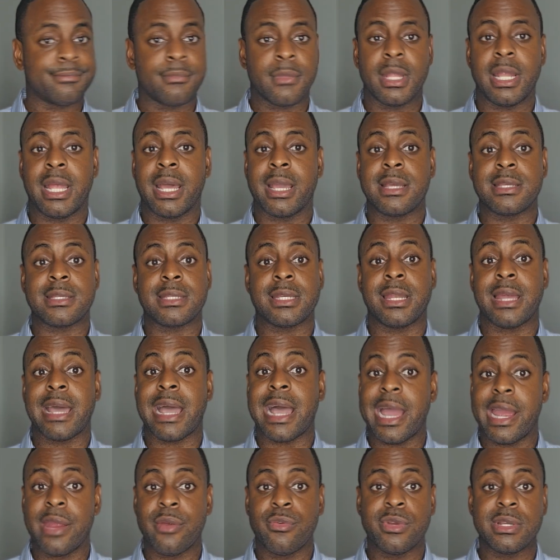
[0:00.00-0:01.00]
like I said,
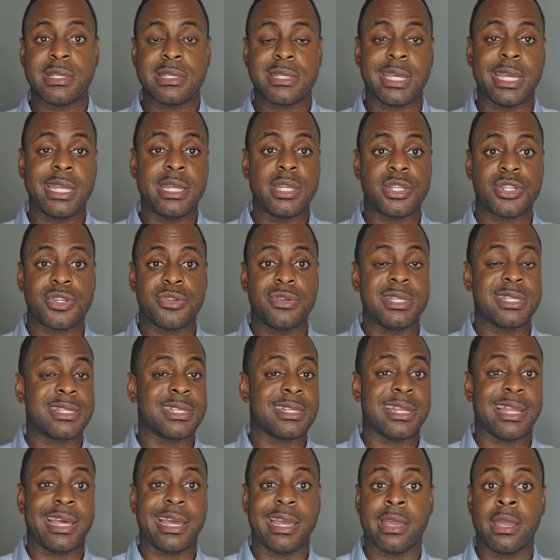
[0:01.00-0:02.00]
high risk industries
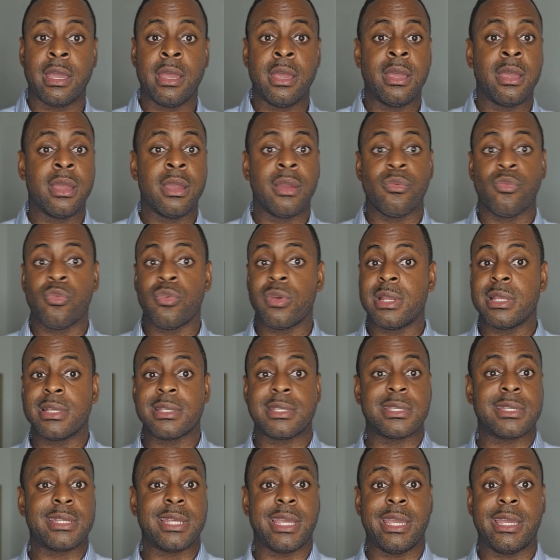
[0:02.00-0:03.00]
like real
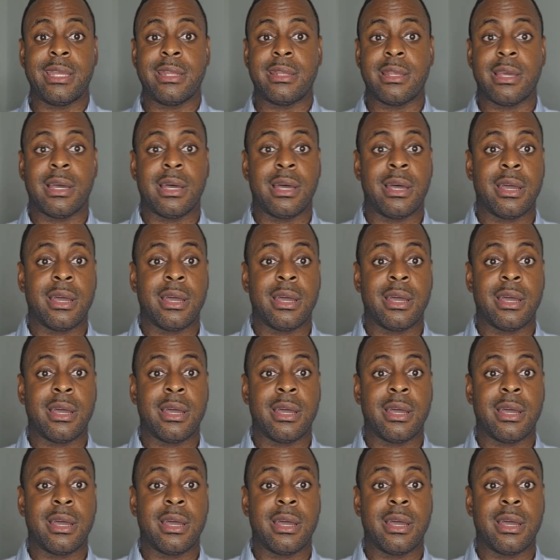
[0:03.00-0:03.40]
estate,